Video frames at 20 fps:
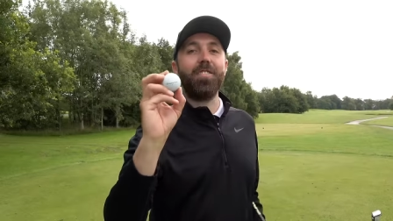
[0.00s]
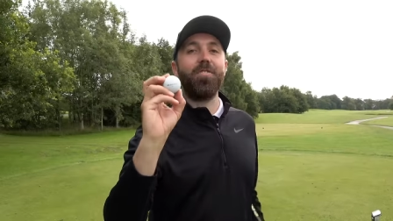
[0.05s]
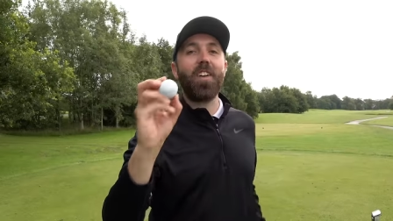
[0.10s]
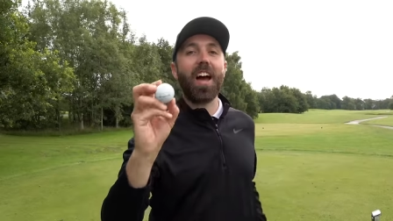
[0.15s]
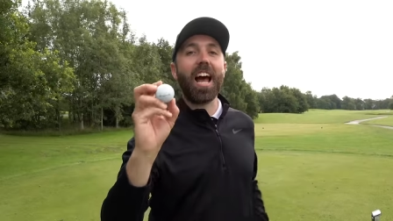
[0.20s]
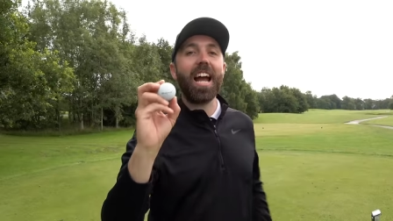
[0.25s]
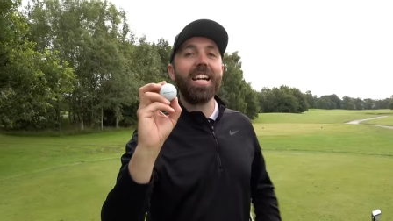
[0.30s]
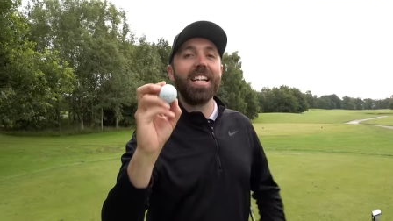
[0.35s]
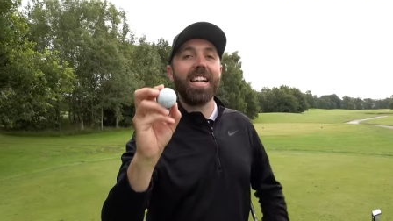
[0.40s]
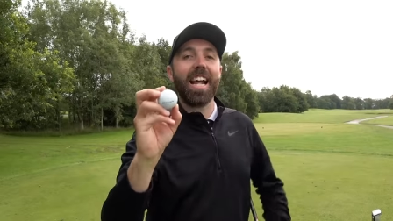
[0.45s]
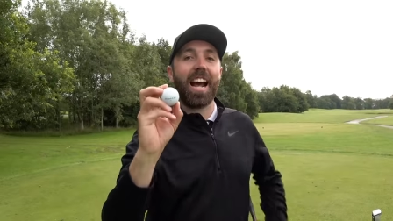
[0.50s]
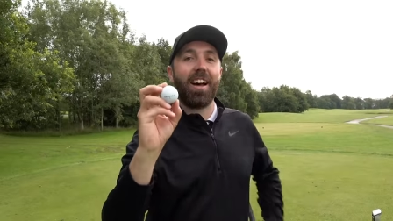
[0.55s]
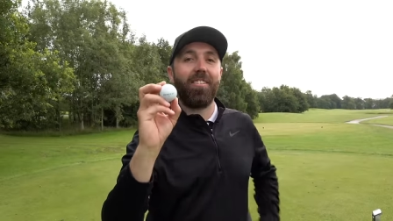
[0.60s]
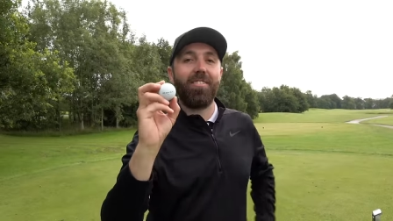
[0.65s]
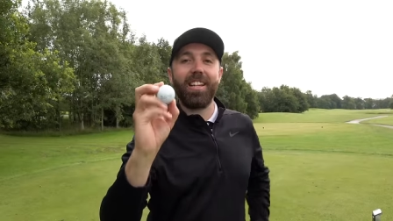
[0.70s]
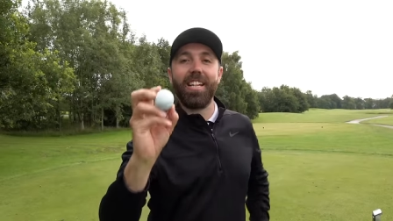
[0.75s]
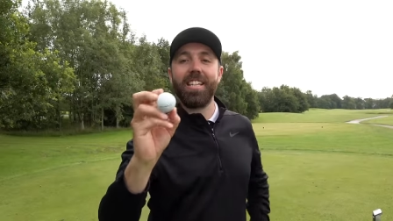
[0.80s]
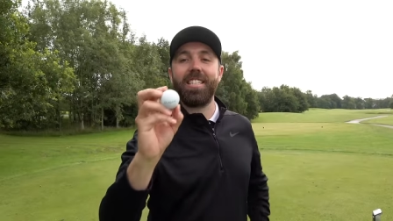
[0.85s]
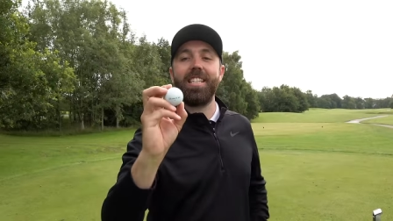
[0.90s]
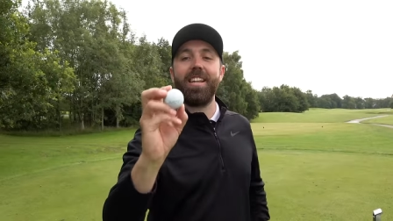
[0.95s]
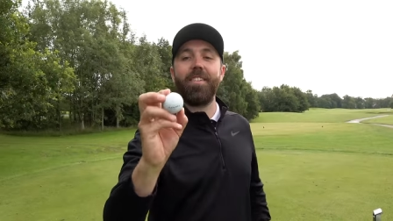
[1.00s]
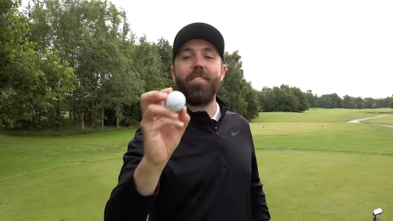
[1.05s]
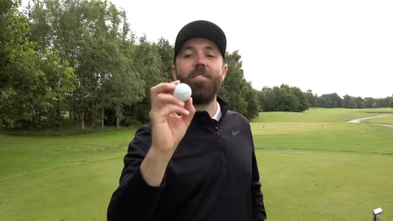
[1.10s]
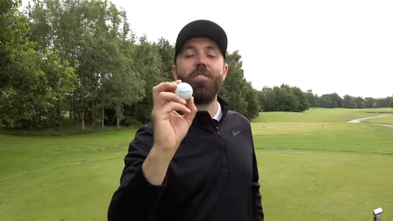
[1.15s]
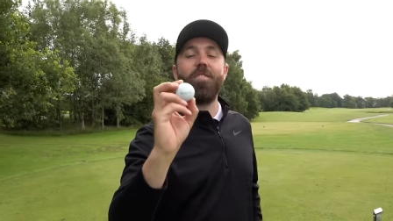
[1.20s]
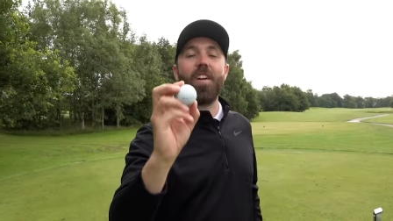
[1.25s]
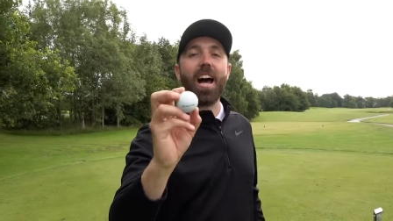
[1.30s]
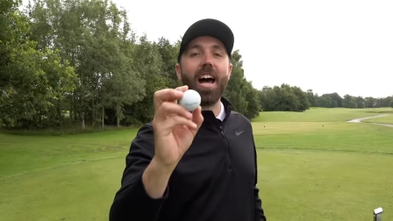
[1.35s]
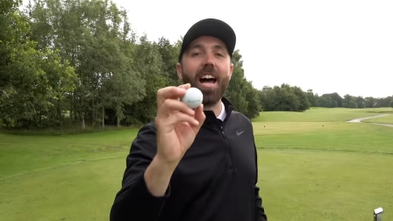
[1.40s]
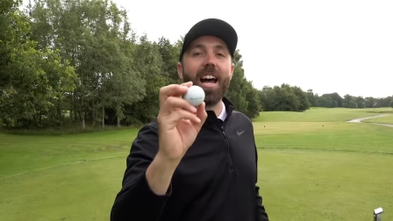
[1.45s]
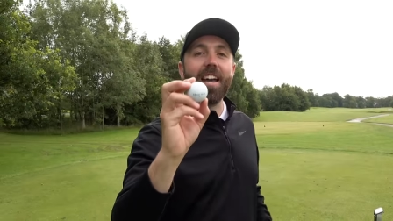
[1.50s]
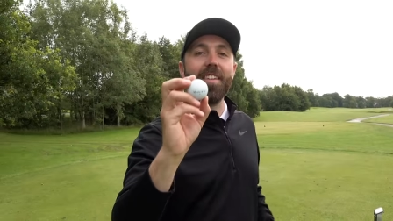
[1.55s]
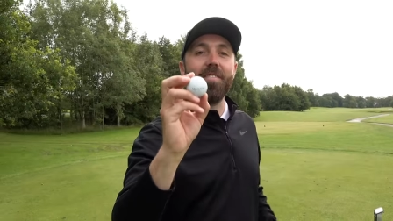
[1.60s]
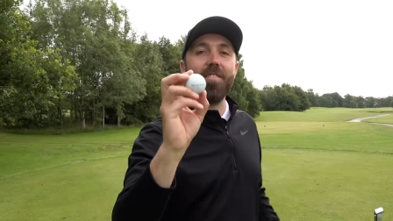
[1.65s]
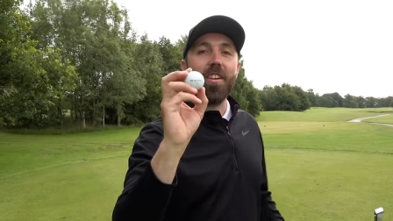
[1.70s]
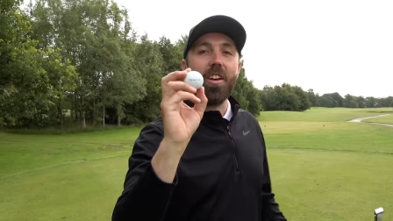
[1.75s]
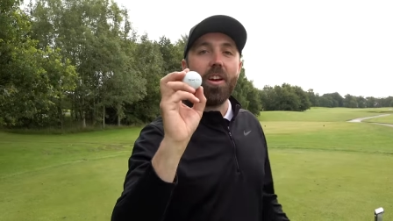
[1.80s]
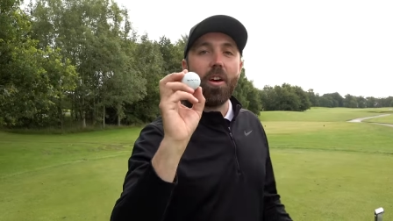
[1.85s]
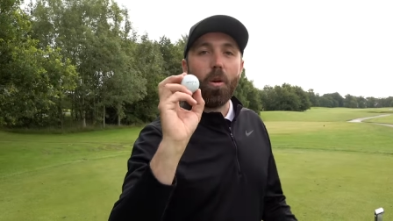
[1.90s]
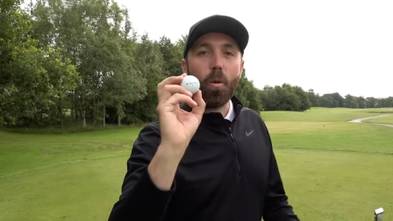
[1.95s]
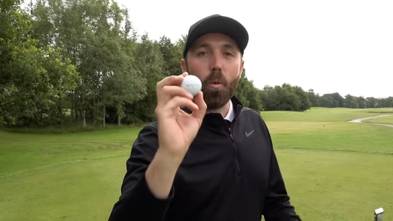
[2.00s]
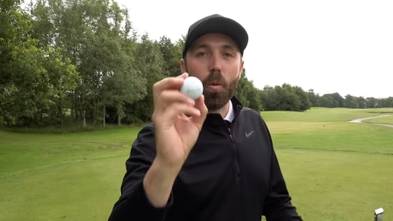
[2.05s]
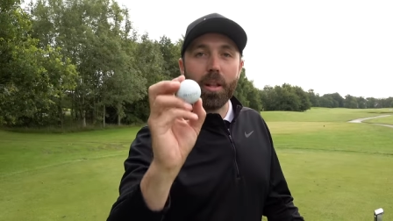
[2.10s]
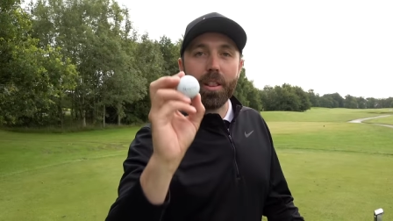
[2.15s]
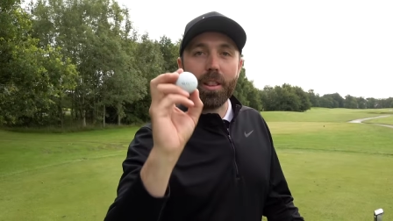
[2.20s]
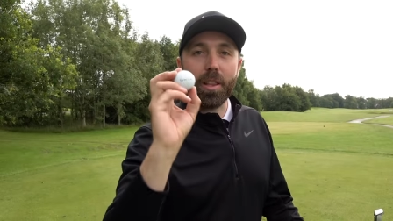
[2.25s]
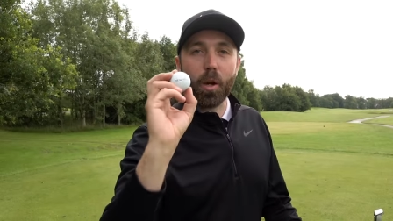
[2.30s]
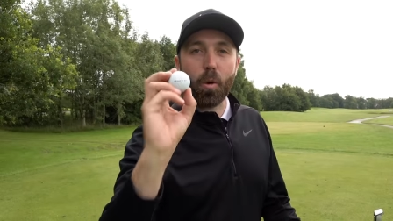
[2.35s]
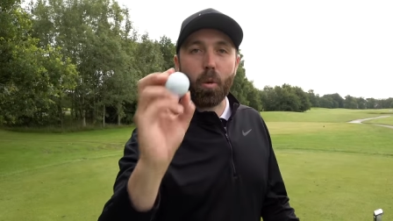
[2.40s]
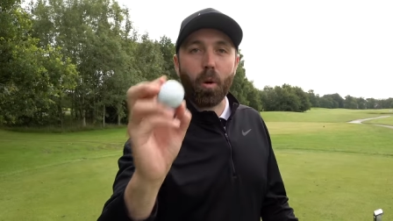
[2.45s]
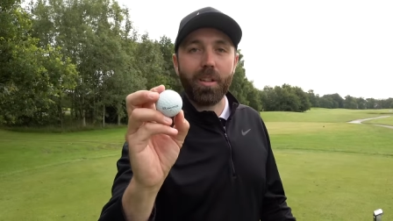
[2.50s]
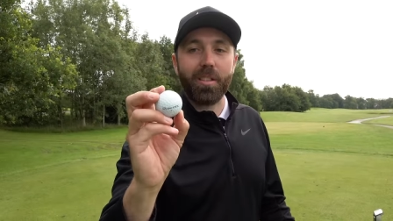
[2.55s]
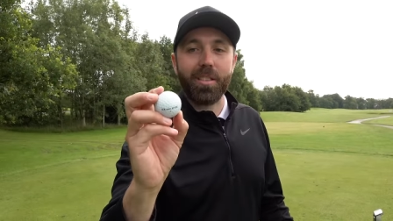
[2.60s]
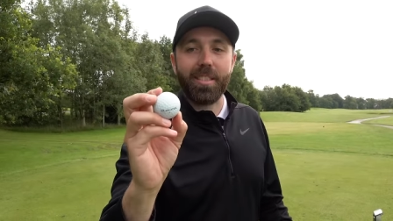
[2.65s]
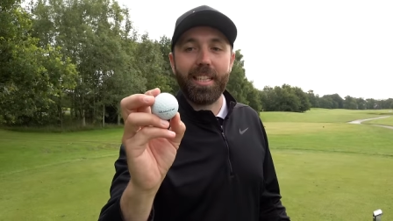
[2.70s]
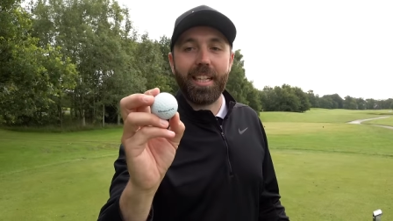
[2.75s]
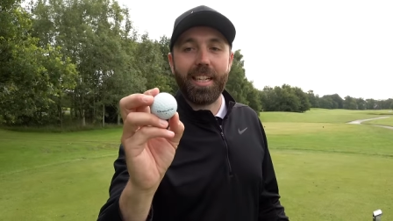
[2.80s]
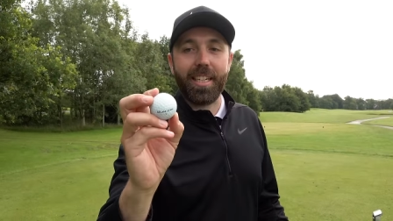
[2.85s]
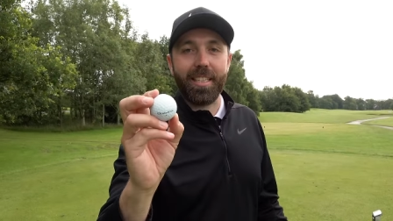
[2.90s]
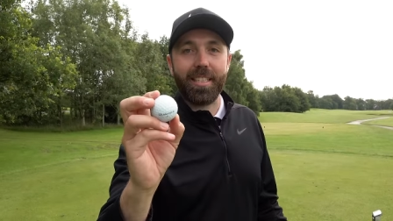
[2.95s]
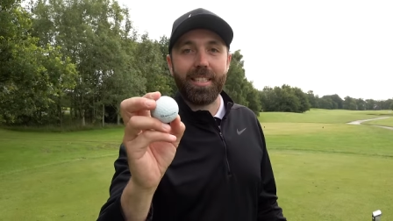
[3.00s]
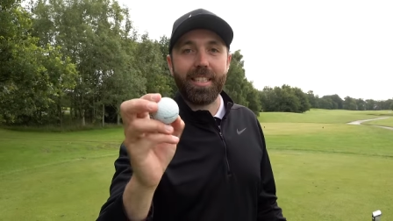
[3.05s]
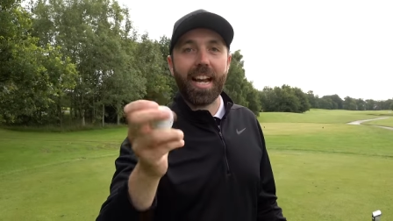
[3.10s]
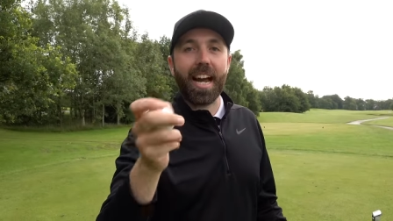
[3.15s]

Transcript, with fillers: find out. Let's hit 5 with the Quantix.